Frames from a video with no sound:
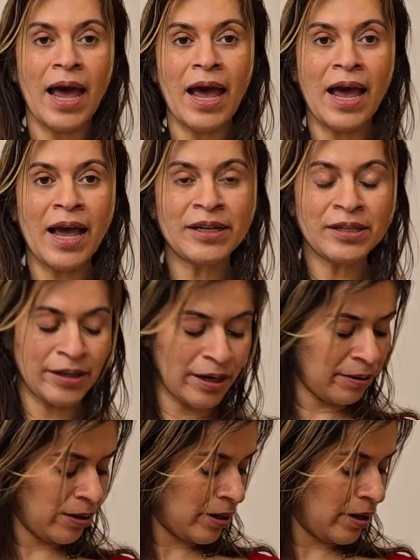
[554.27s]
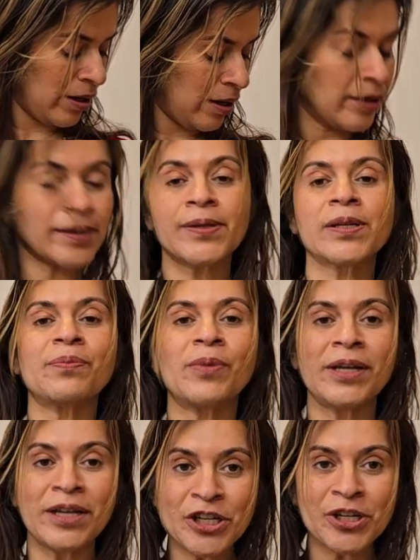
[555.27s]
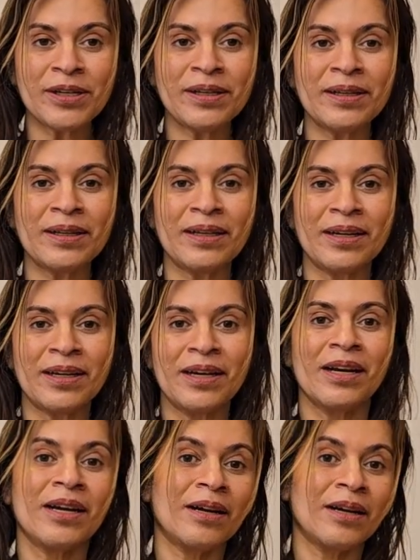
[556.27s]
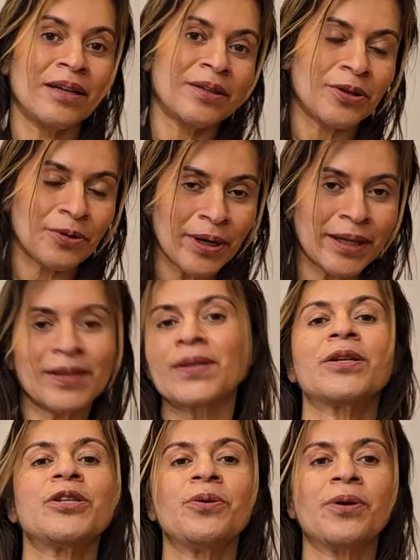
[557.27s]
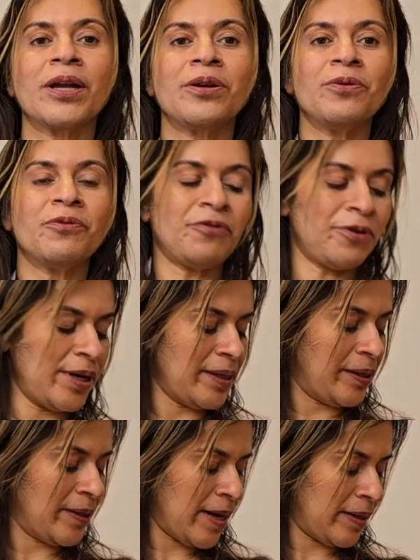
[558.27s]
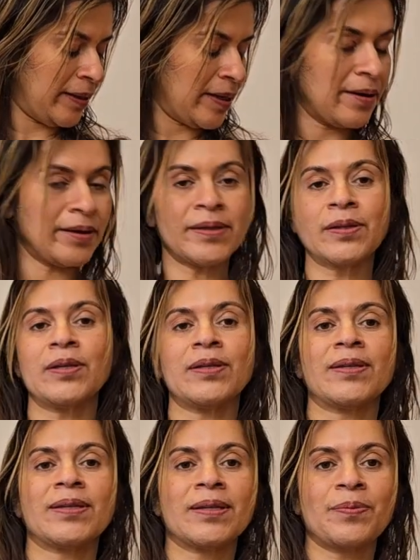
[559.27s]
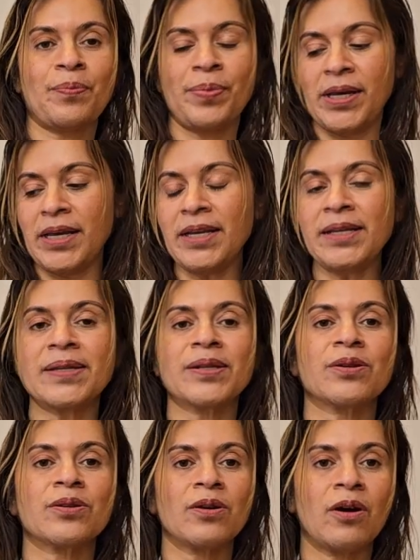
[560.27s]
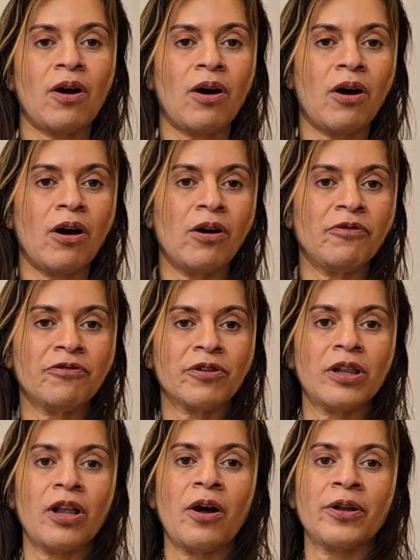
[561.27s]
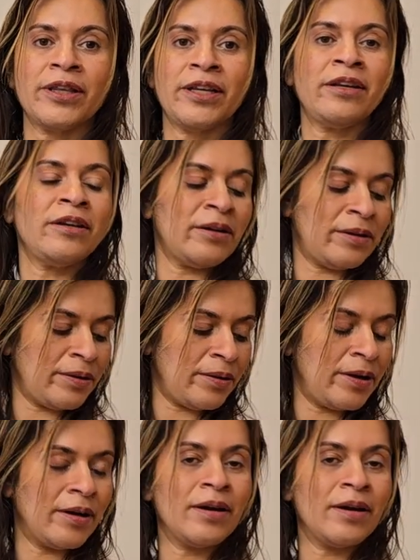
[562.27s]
And there are some additional tricks that you can do. For instance, there is this piece of cloth here